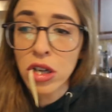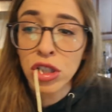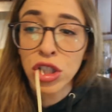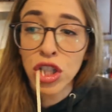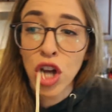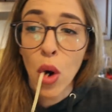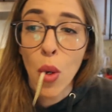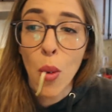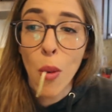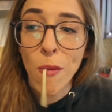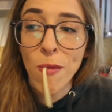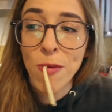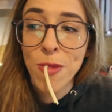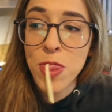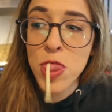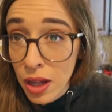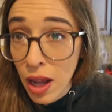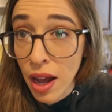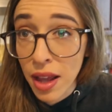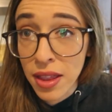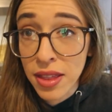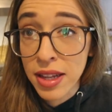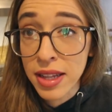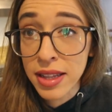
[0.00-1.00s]
So,
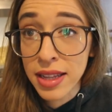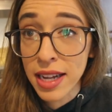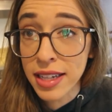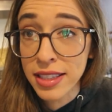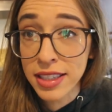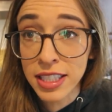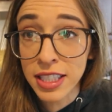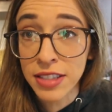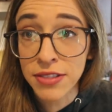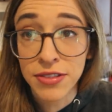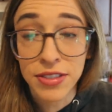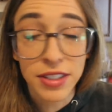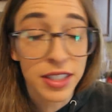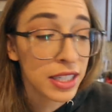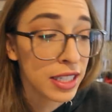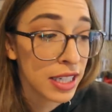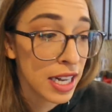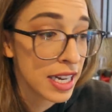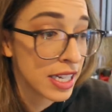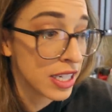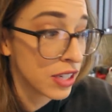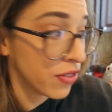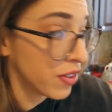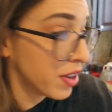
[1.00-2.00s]
I think that's it for
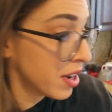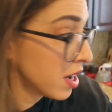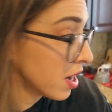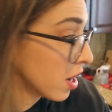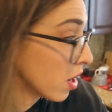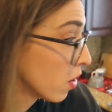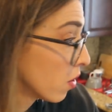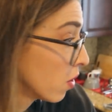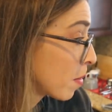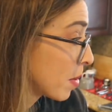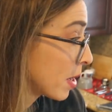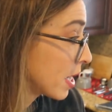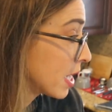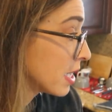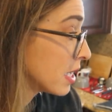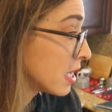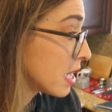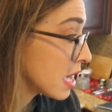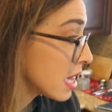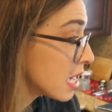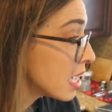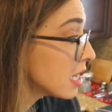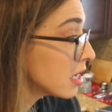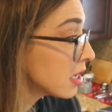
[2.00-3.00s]
today's video,
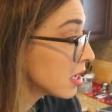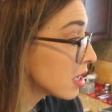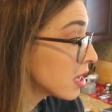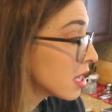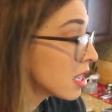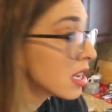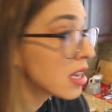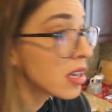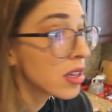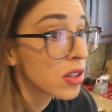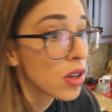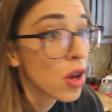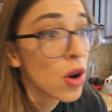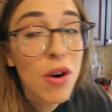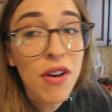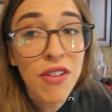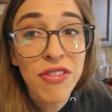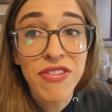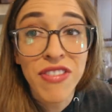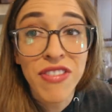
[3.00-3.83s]
because these things were